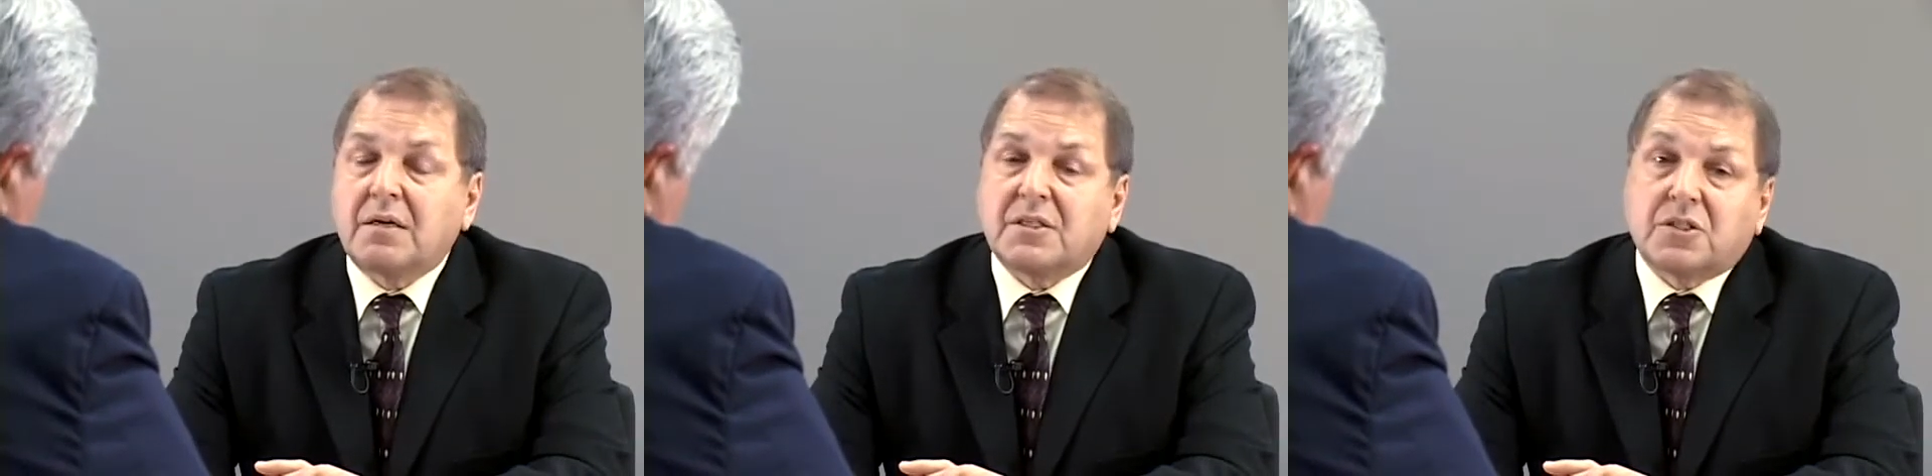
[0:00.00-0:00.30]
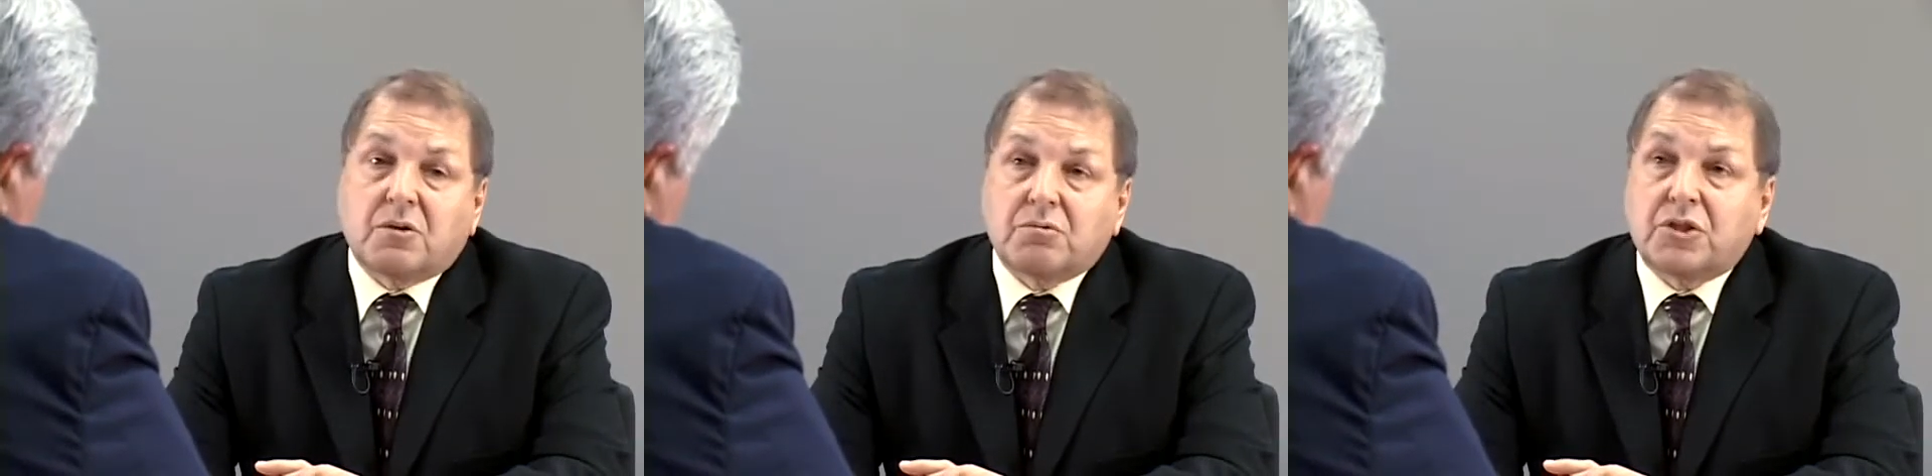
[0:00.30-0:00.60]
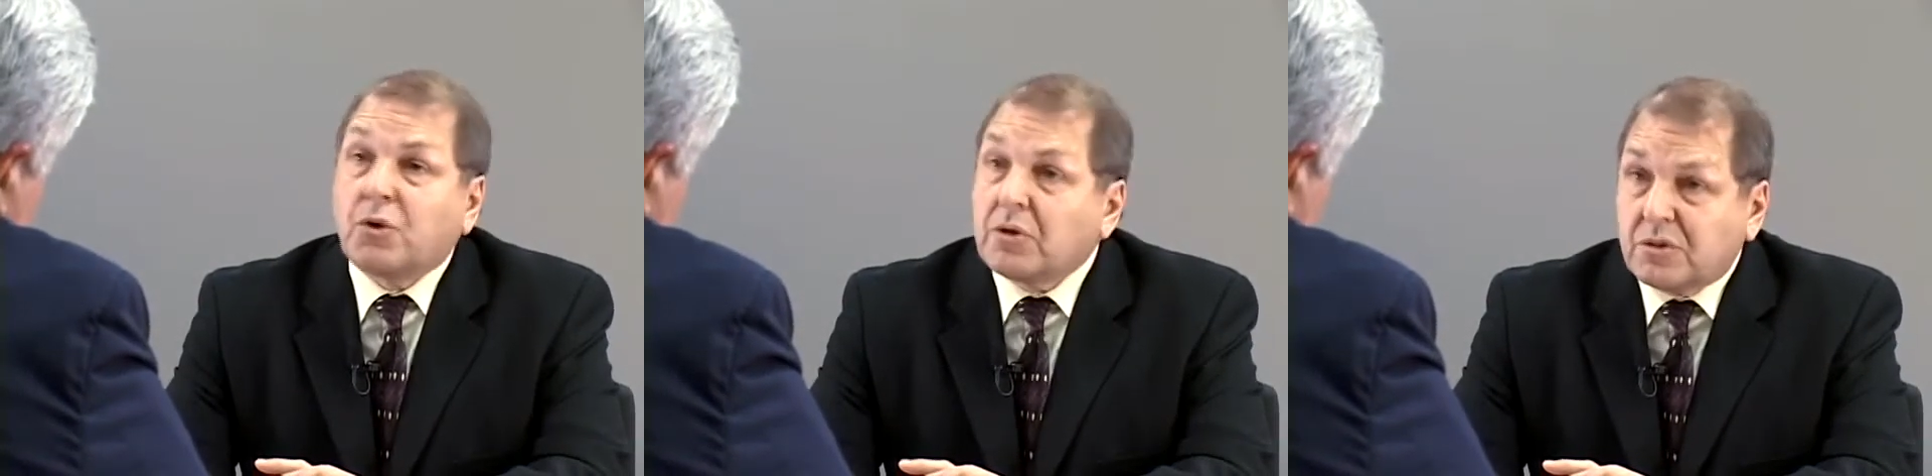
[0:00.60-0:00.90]
And so
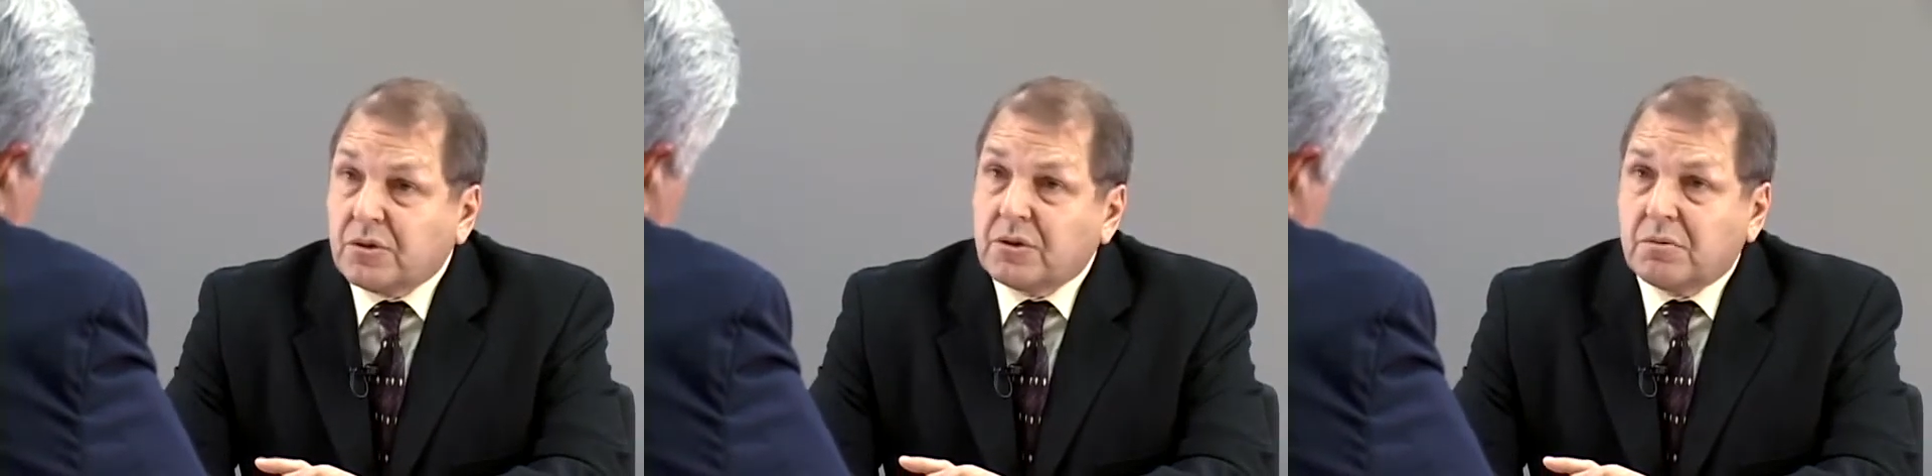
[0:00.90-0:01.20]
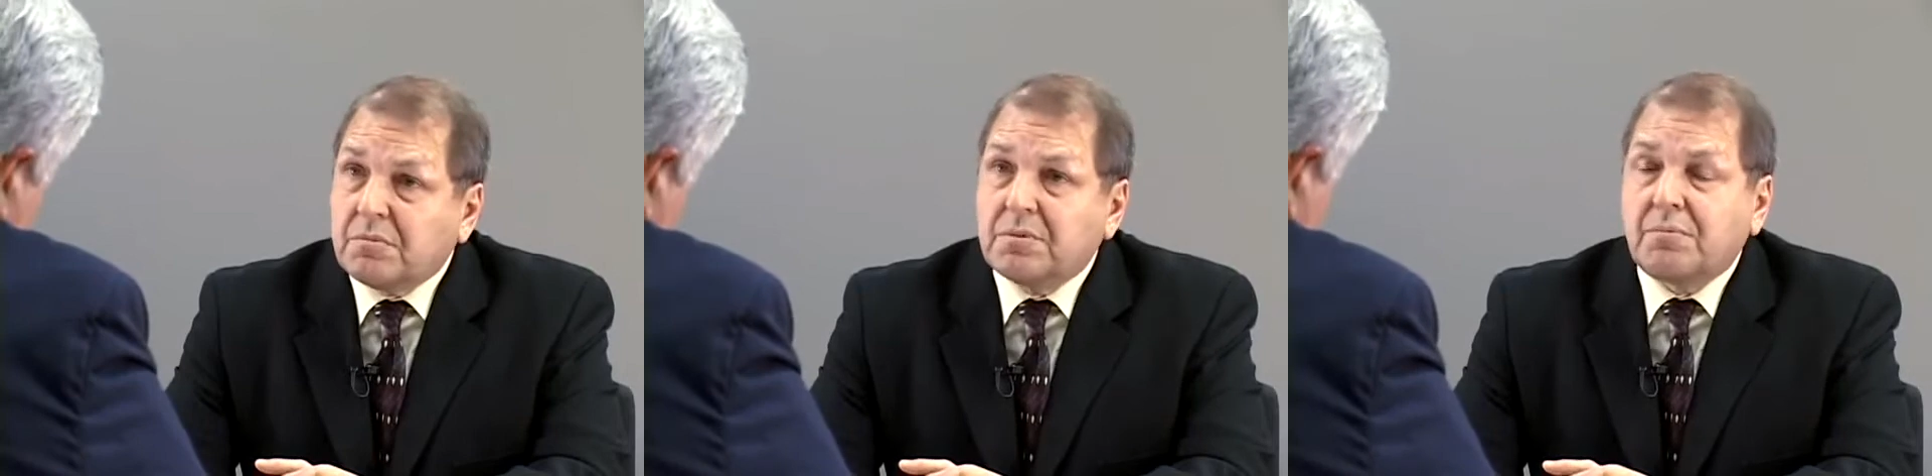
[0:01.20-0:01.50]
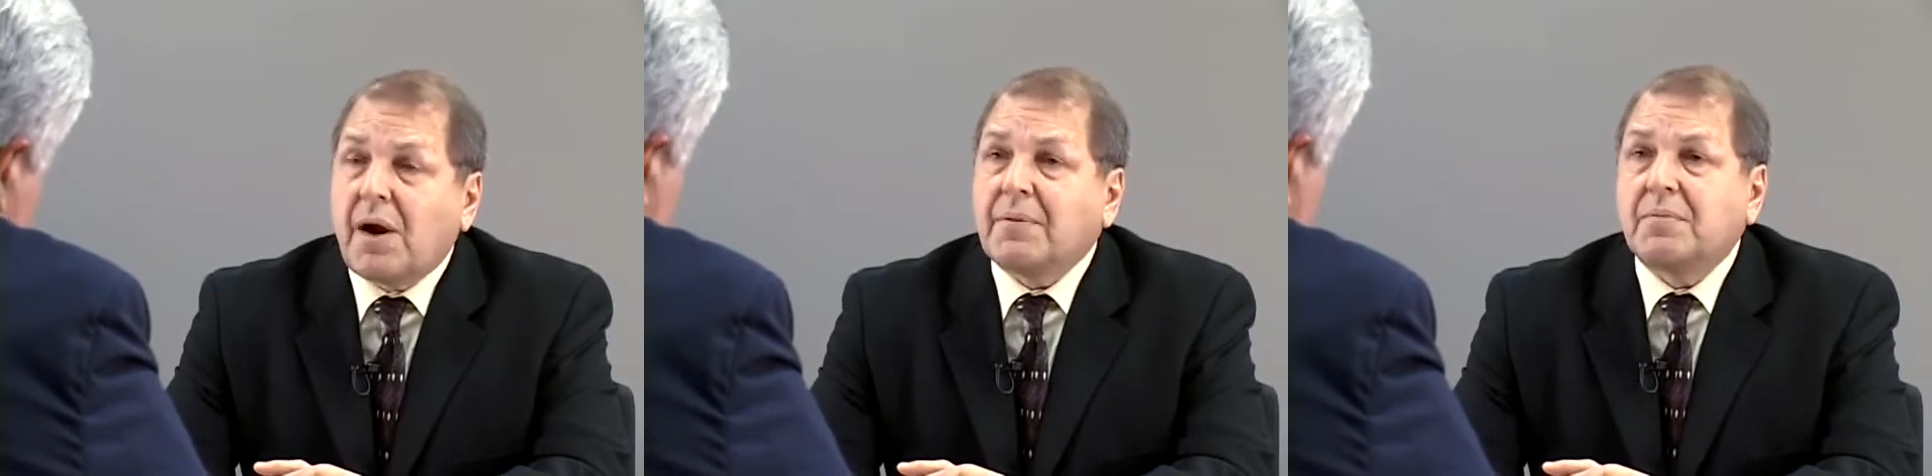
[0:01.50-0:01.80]
short term,
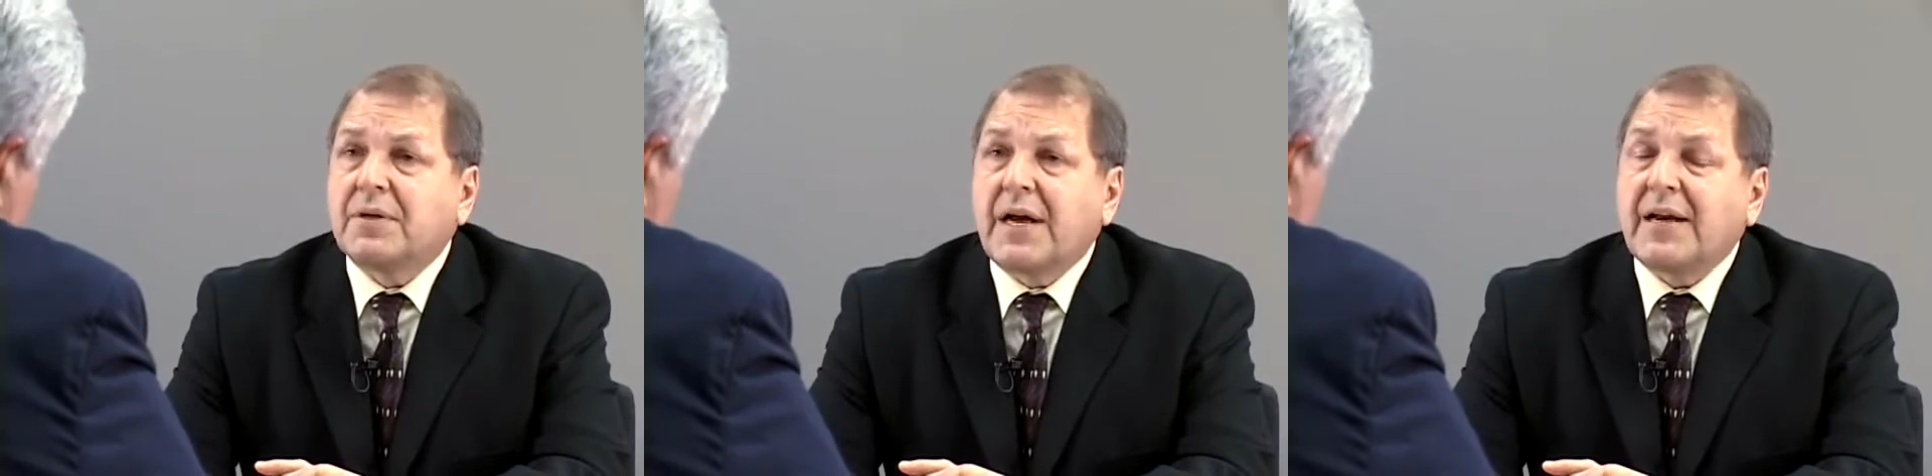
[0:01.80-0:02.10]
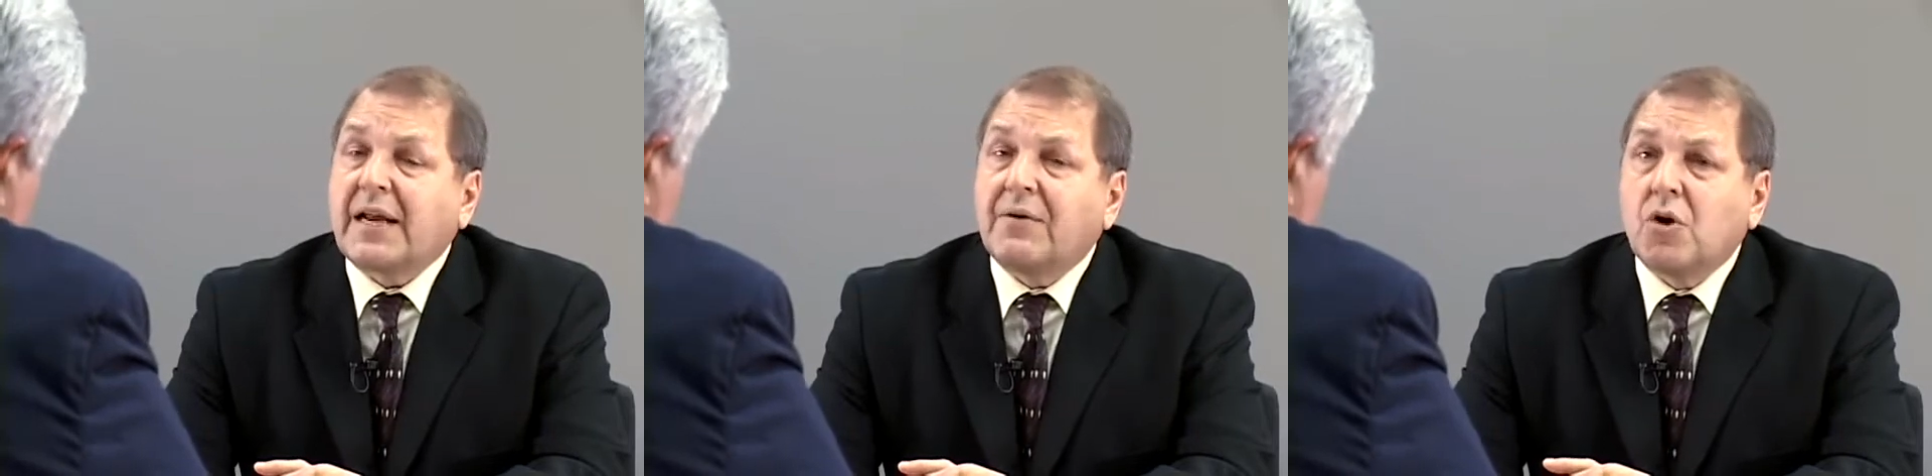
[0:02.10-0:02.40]
probably not.